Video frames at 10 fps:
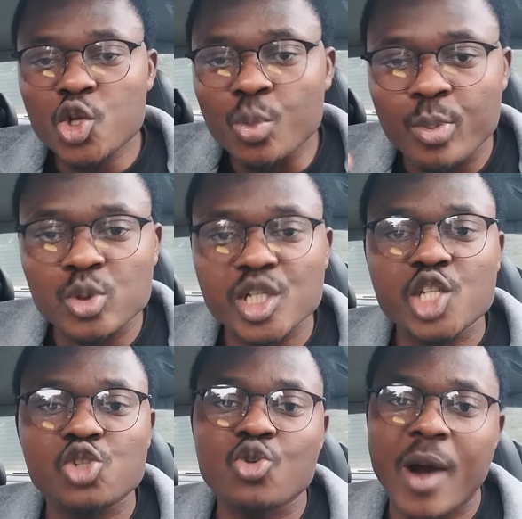you put
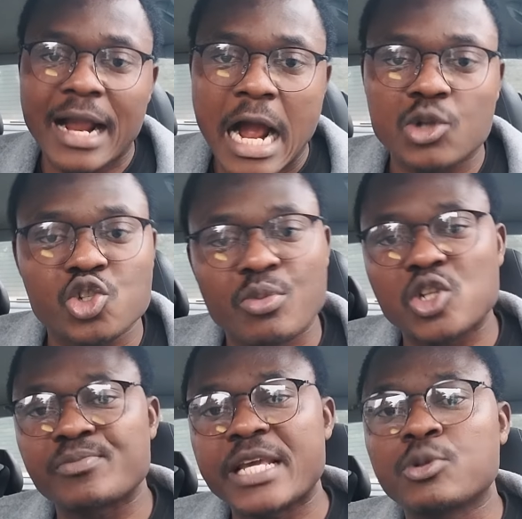into your account, you
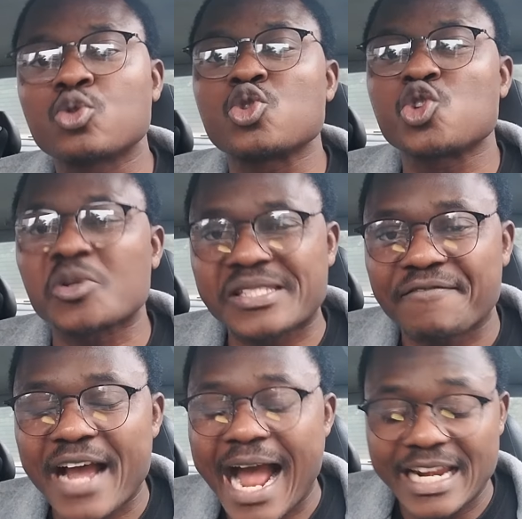must be able to
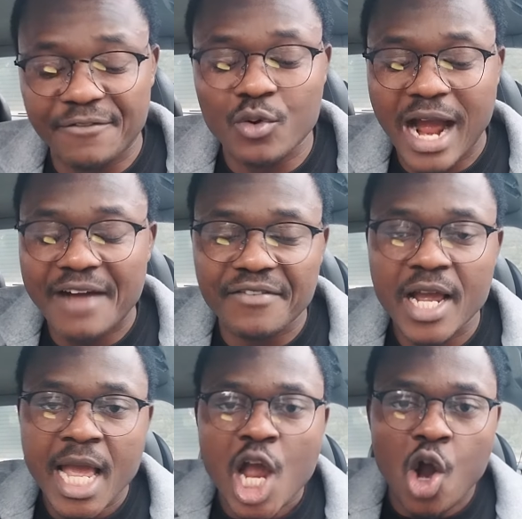justify. And if you have
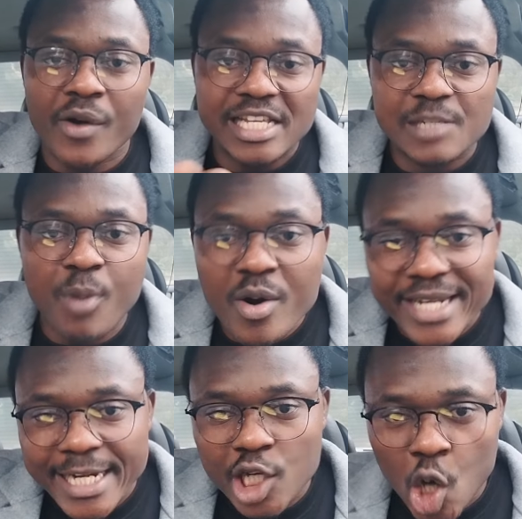
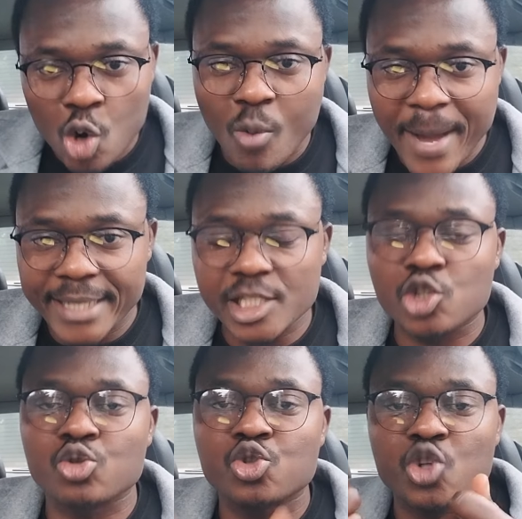corresponding
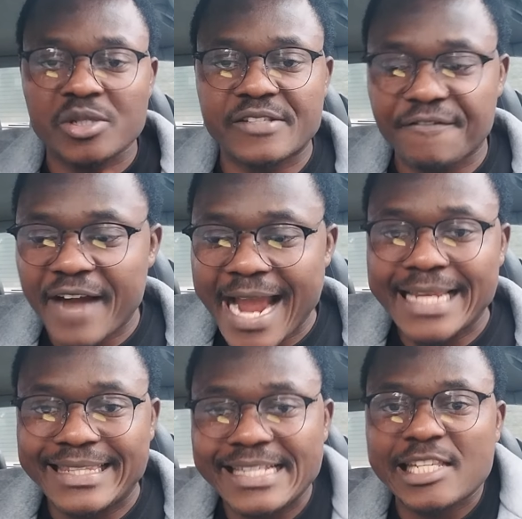document to
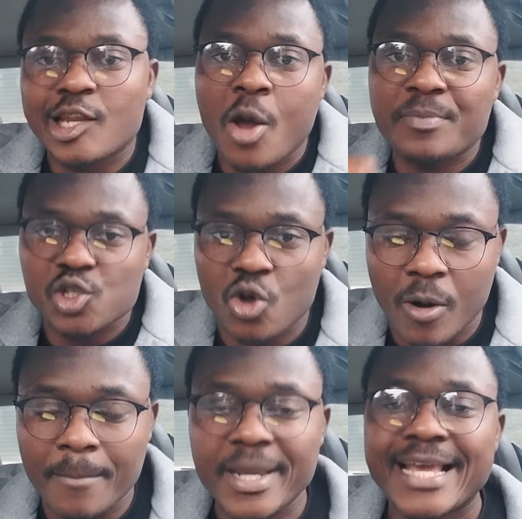justify this lump
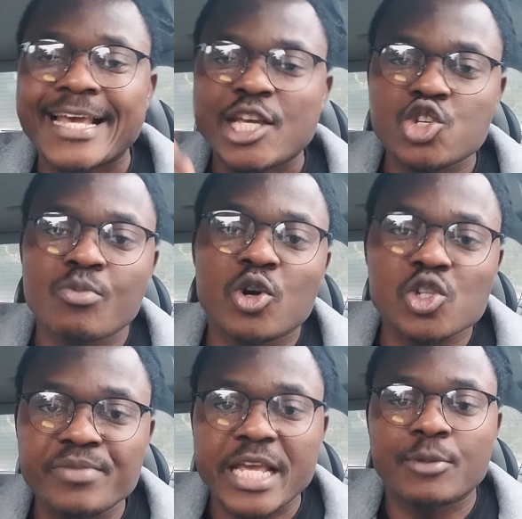sum, you
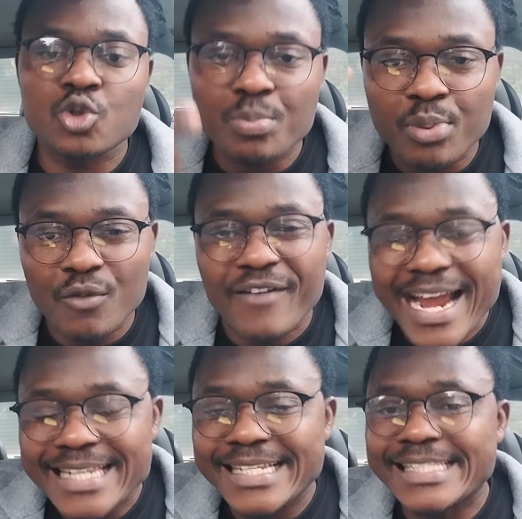must be able to
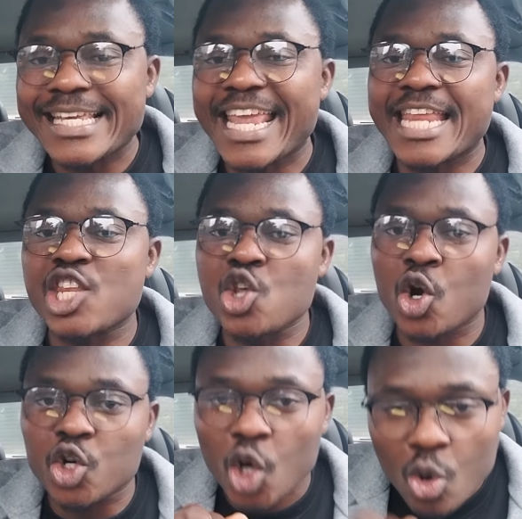provide it in
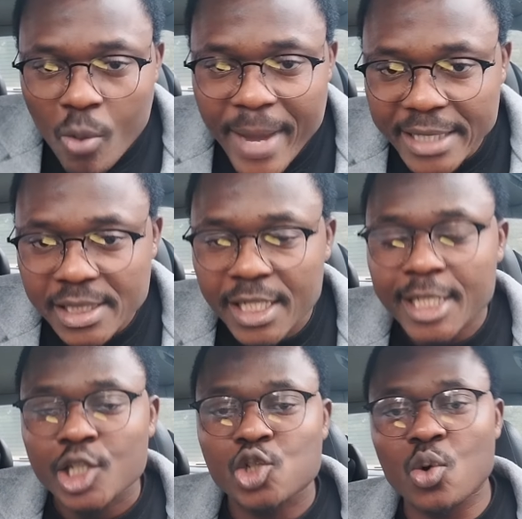your document.
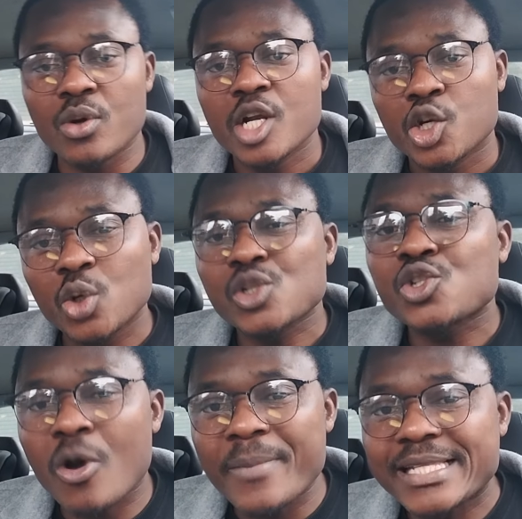So don't
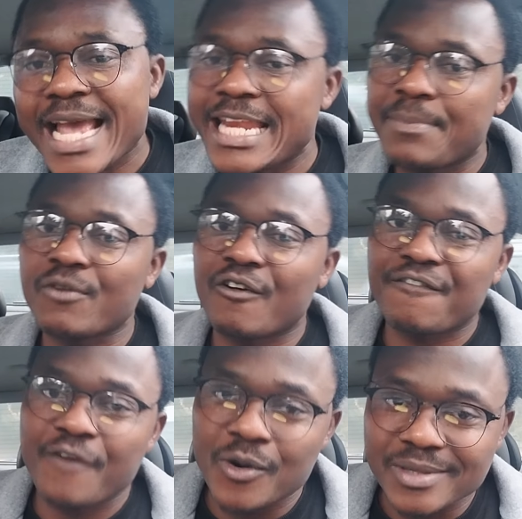submit any proof
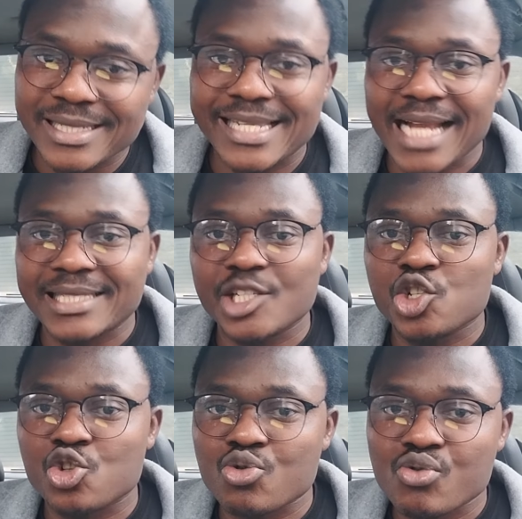of funds that
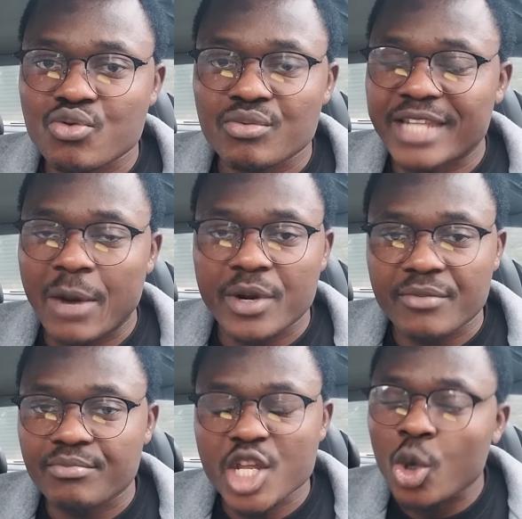will,
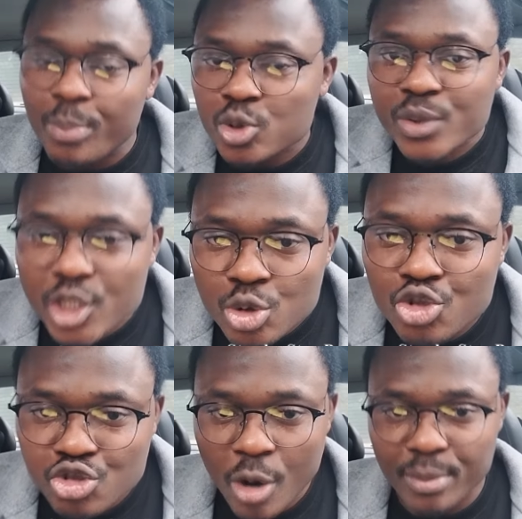you know, put you into
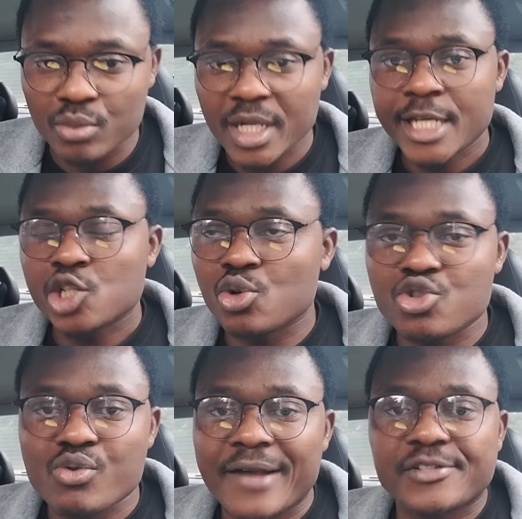trouble. So
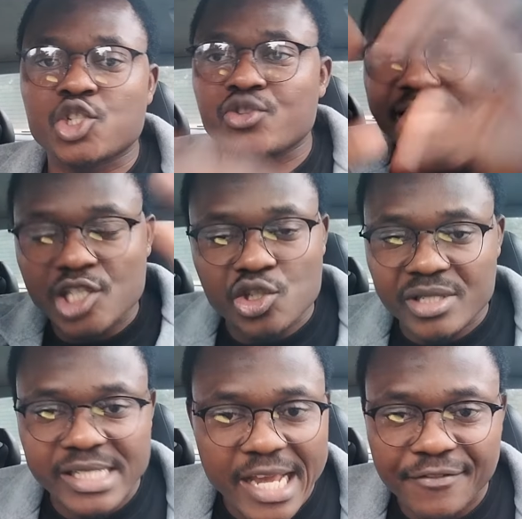you have stressed
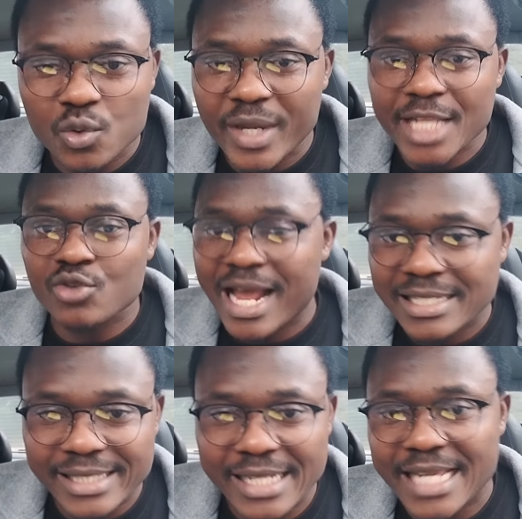yourself to get to
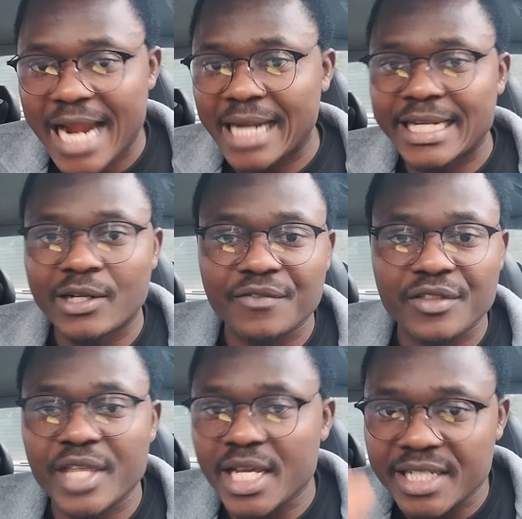that stage. And at the end of
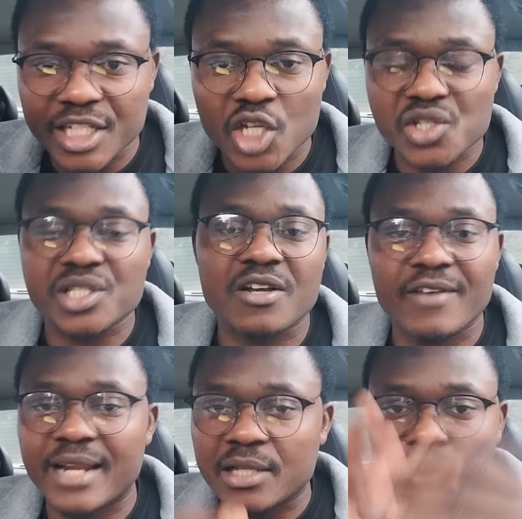the day, they just
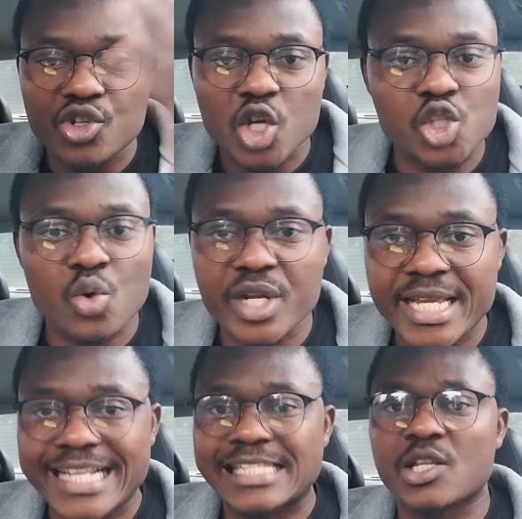discover that, oh, your
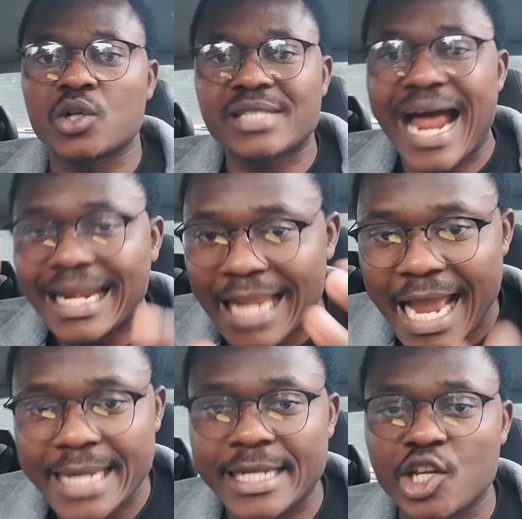story is not
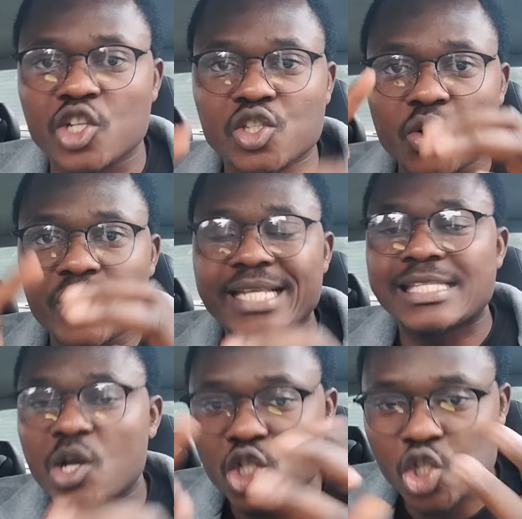aligning. Your story
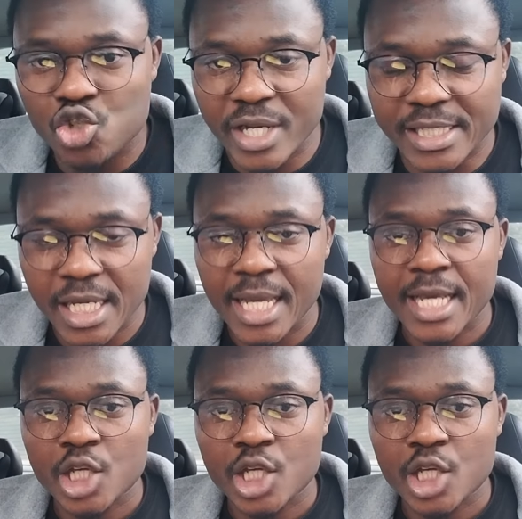is not straight.